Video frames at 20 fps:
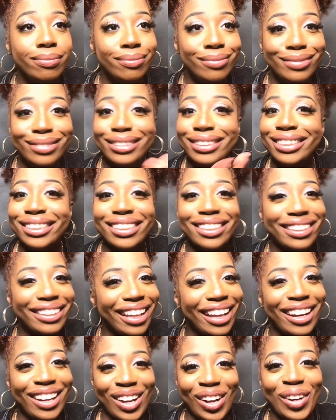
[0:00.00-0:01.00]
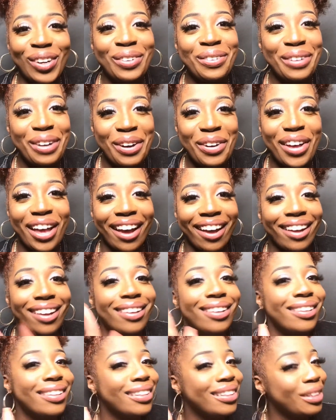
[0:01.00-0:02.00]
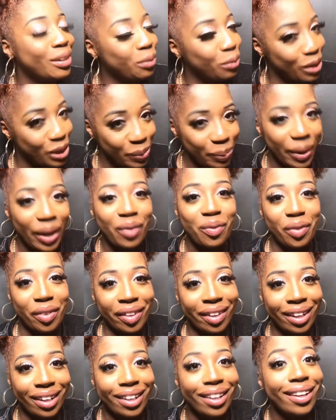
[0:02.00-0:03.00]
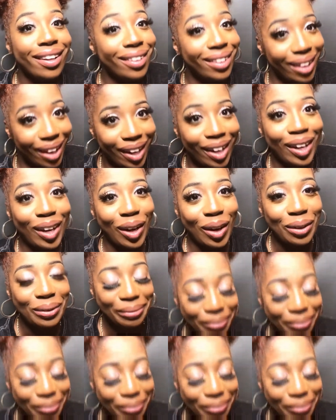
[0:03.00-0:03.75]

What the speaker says: just let it go. Okay, respectfully, let it go.